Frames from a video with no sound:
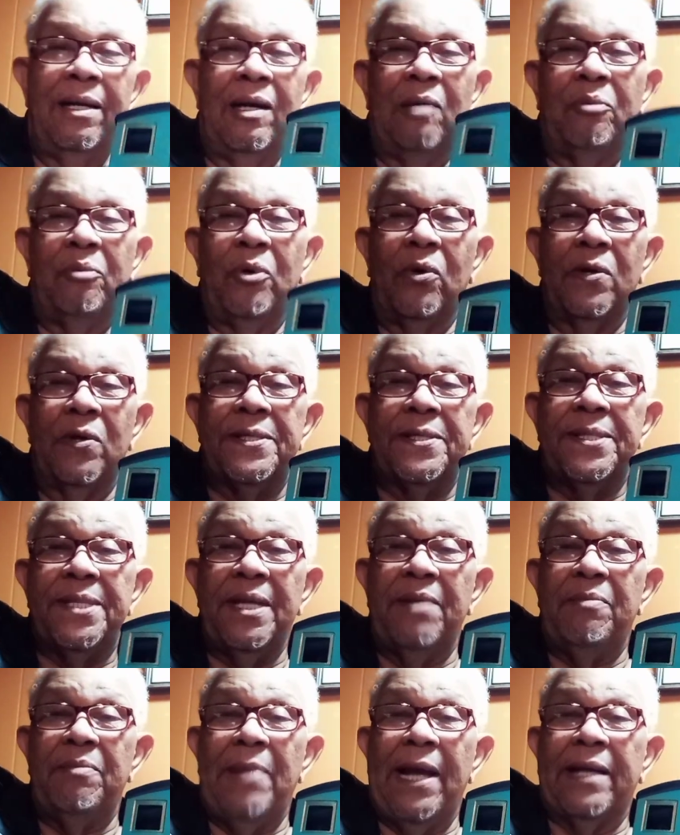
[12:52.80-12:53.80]
board
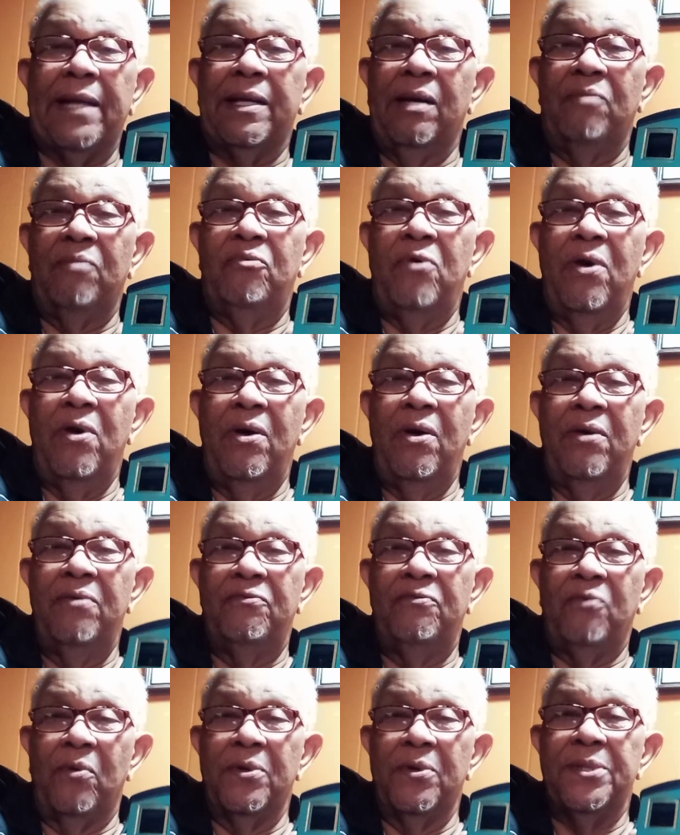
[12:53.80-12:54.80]
set back up
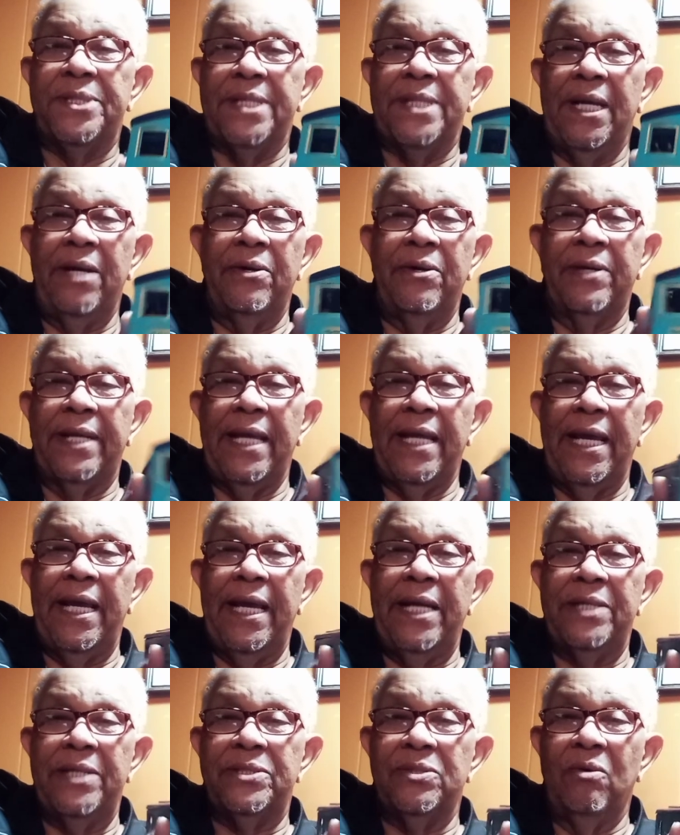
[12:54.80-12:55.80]
for the standard
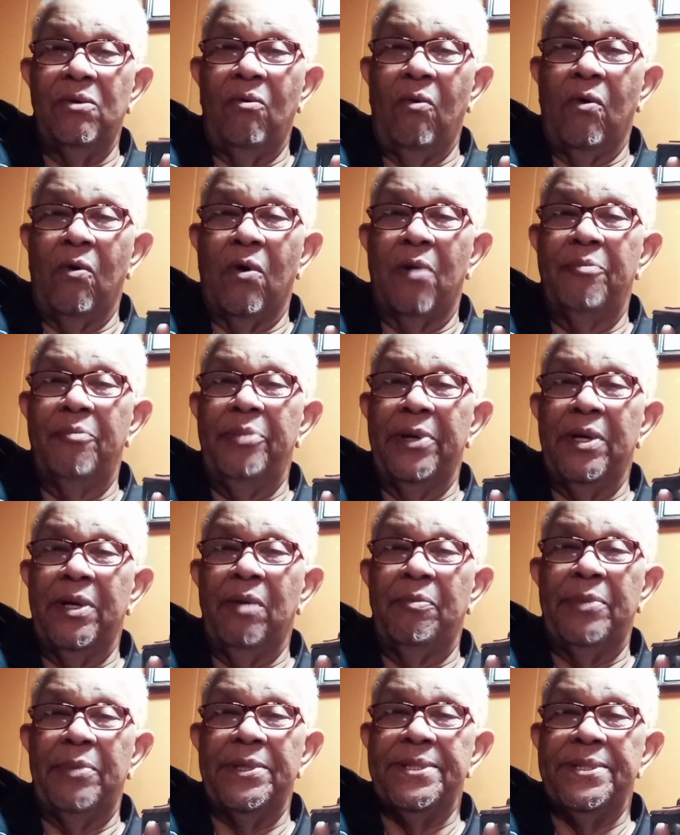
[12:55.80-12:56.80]
gauge, or put
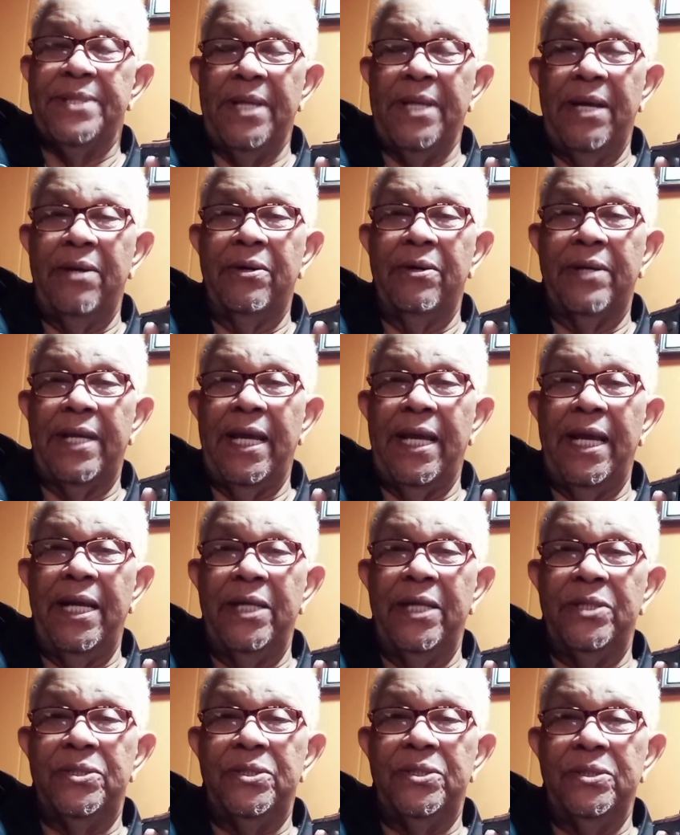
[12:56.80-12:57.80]
up a standard
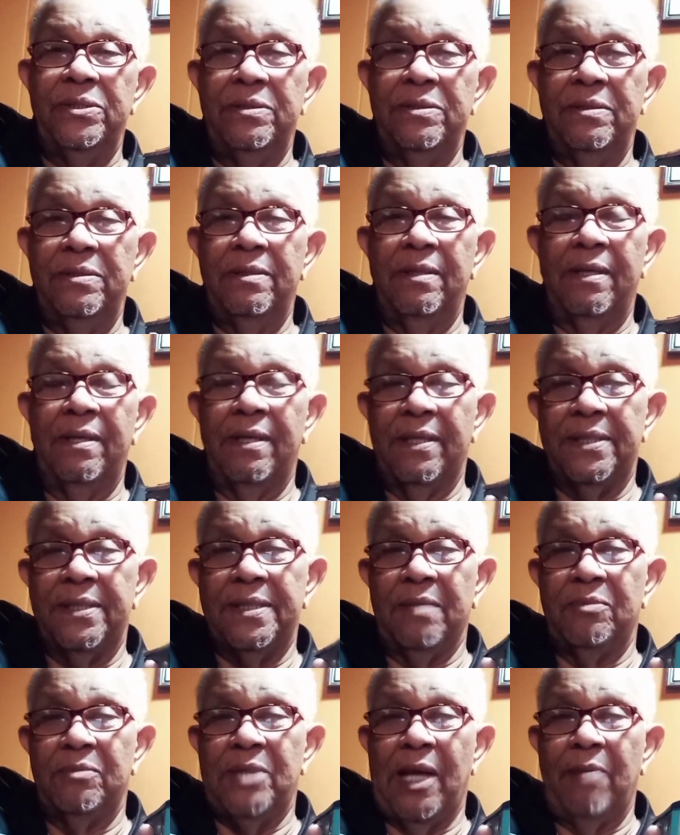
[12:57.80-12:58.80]
gauge,
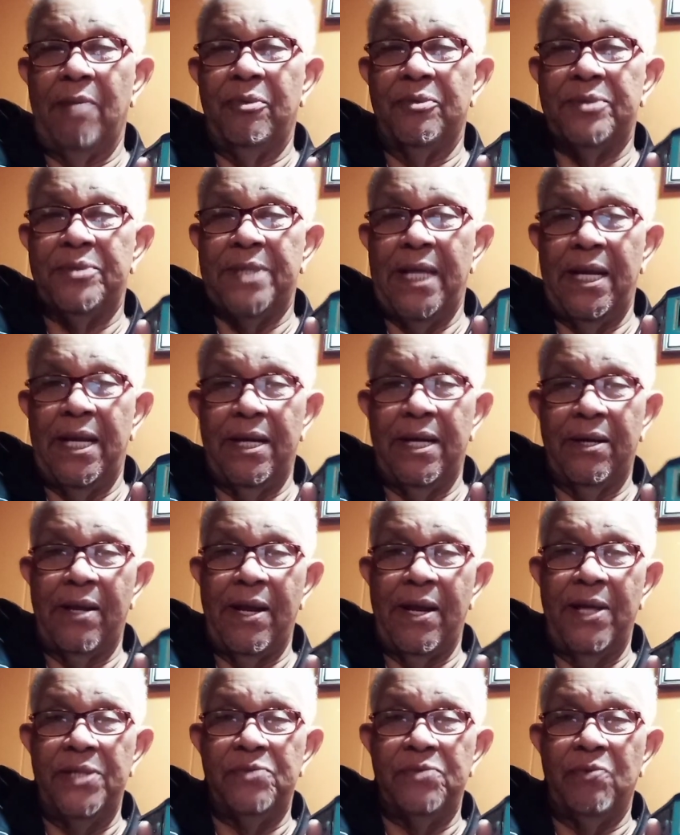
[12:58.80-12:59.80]
some type of standard
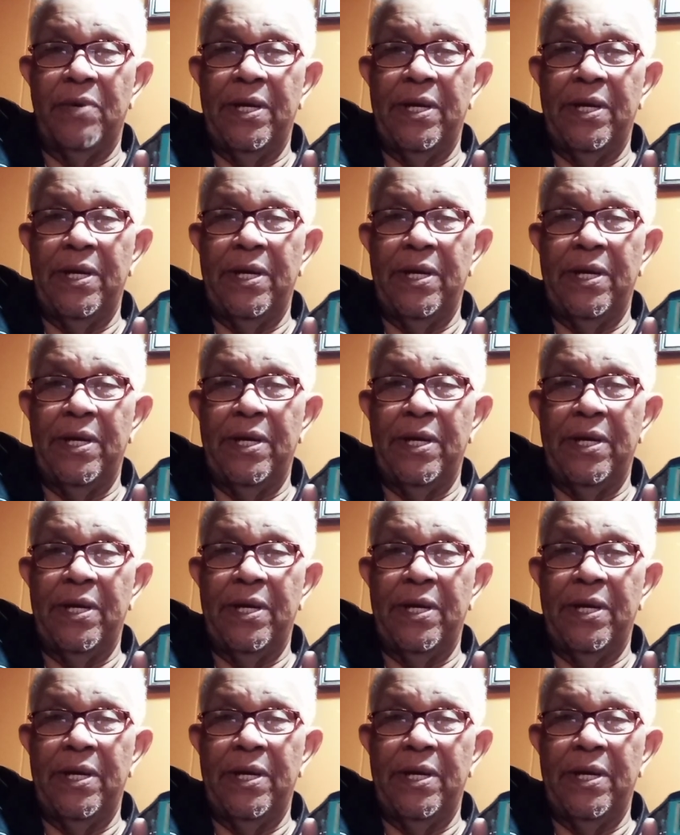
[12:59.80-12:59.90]
gauge